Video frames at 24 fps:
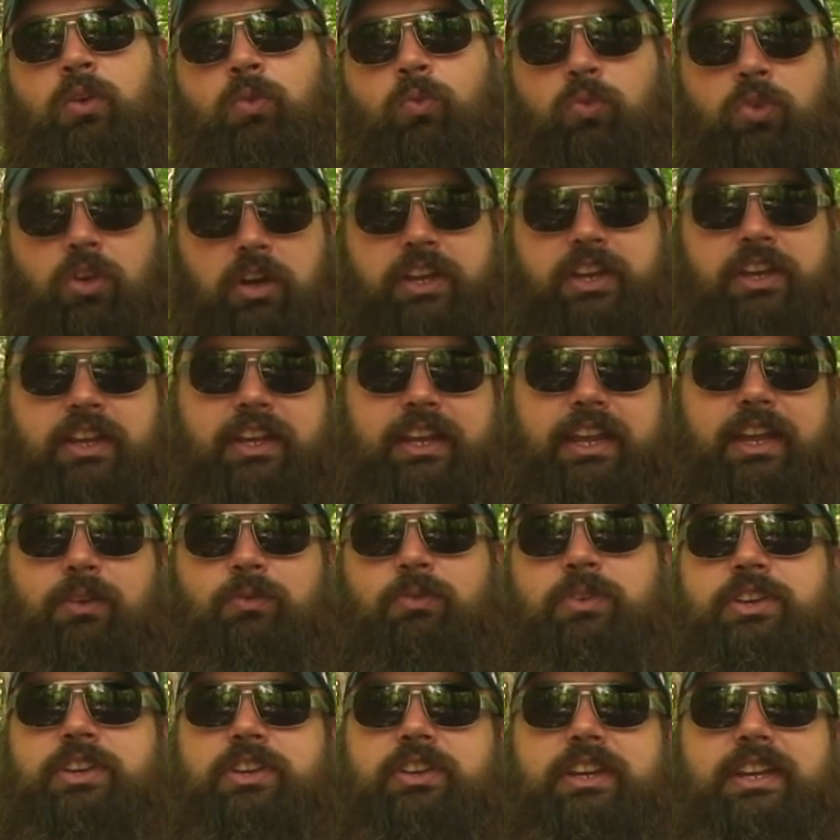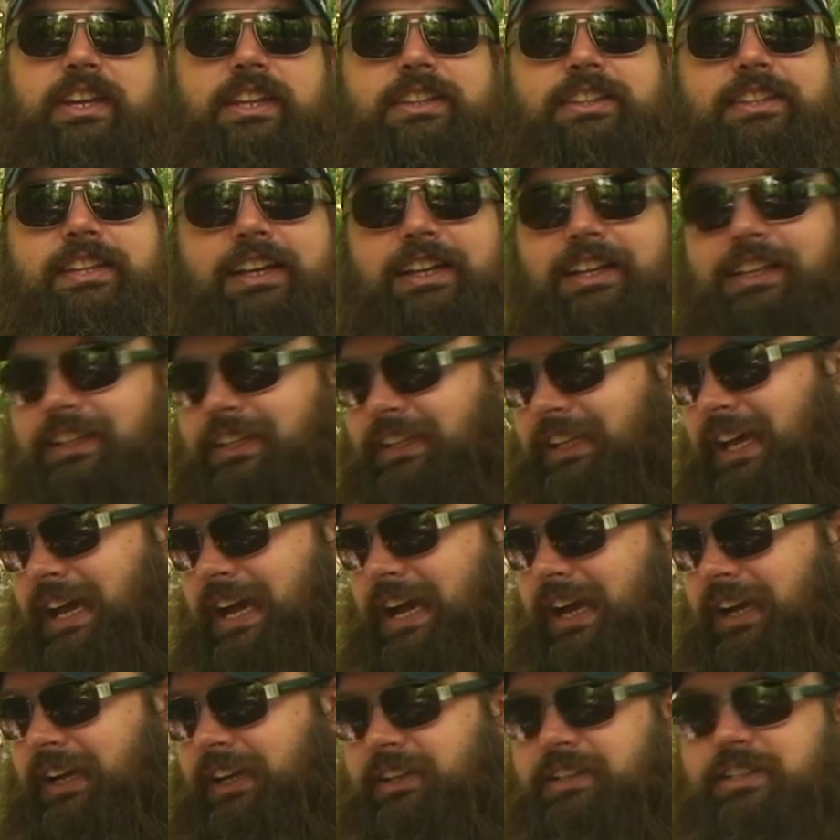What do you get when you get the
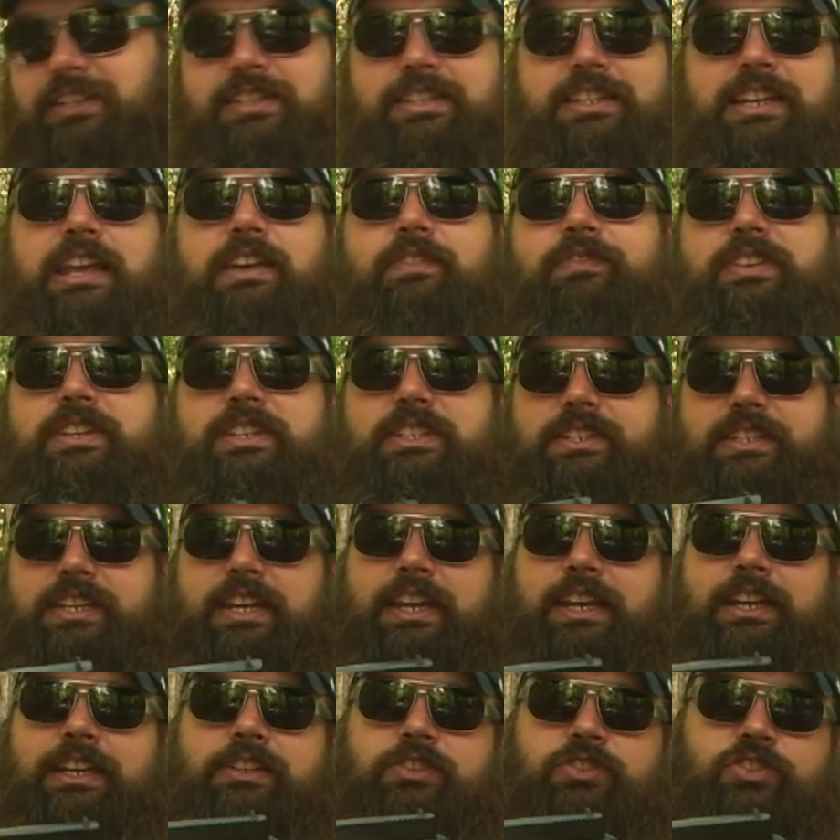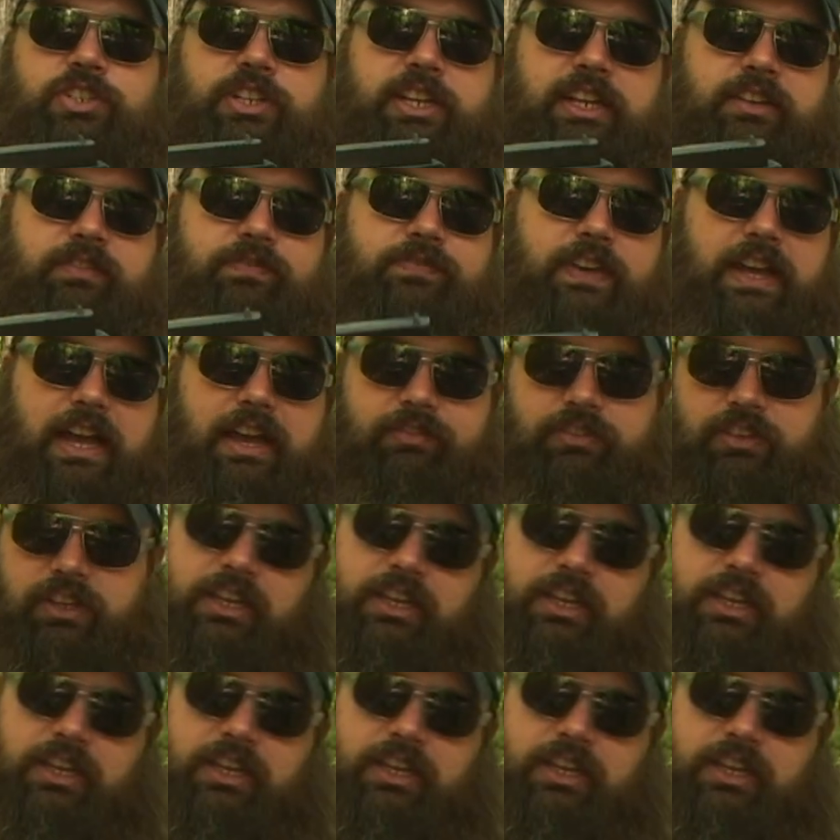Glock 17 Gen 5?